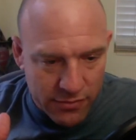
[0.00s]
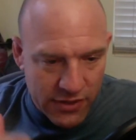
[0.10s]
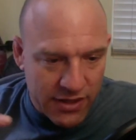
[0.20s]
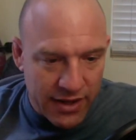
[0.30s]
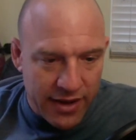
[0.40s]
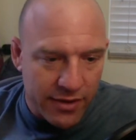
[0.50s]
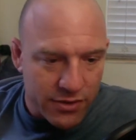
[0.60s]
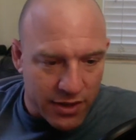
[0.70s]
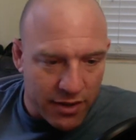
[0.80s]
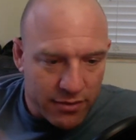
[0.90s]
He's Canadian,
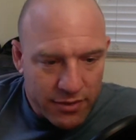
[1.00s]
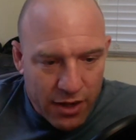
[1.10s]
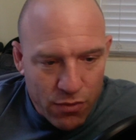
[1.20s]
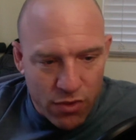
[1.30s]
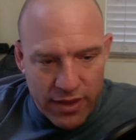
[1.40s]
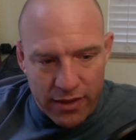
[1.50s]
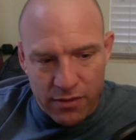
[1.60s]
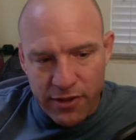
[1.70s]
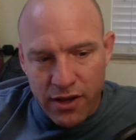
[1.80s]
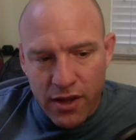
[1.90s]
so I got to kind of roll that a
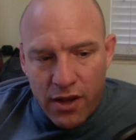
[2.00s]
little bit.